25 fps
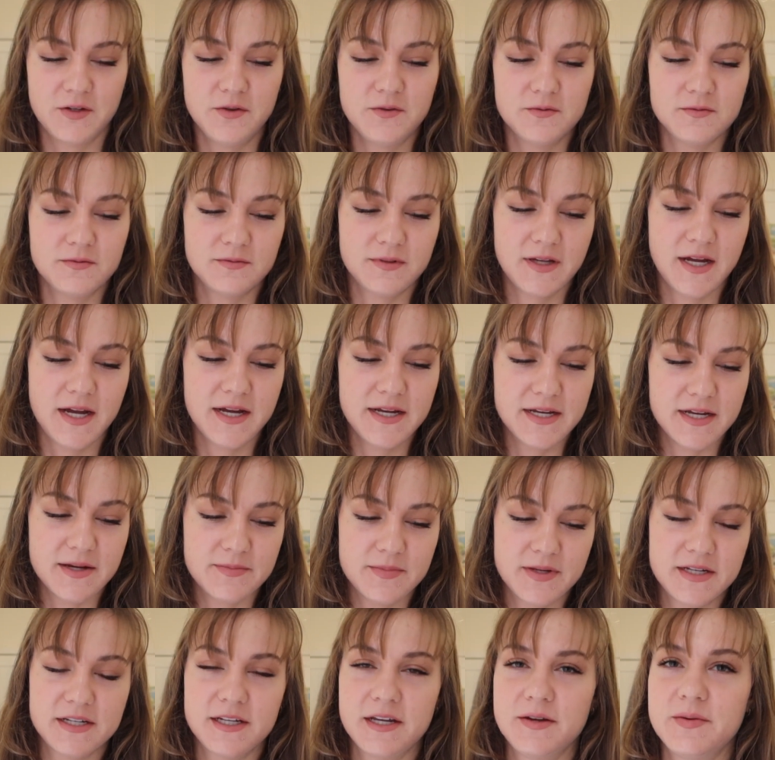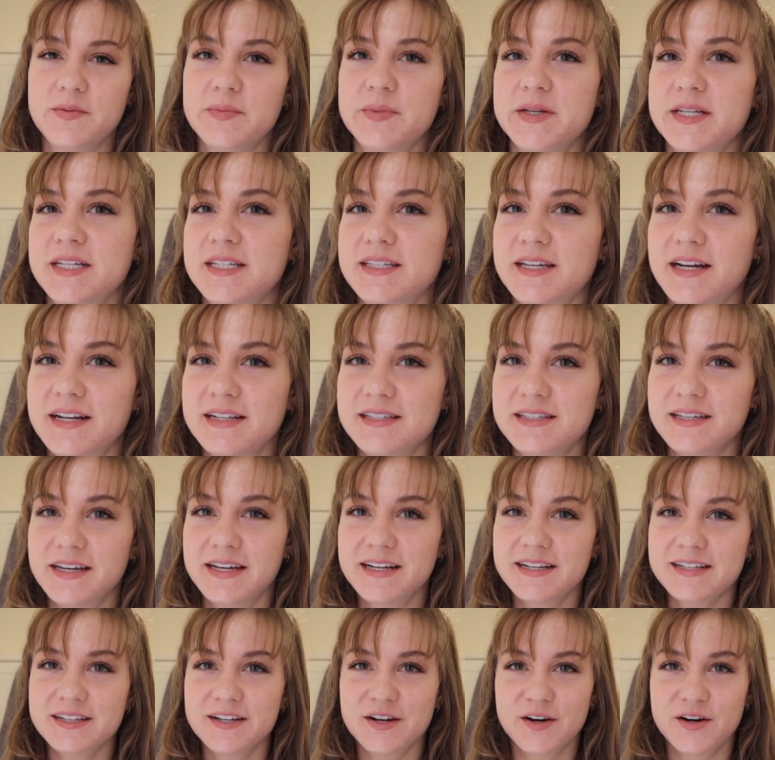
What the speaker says: Oh, hi Emmy. Emmy decided to like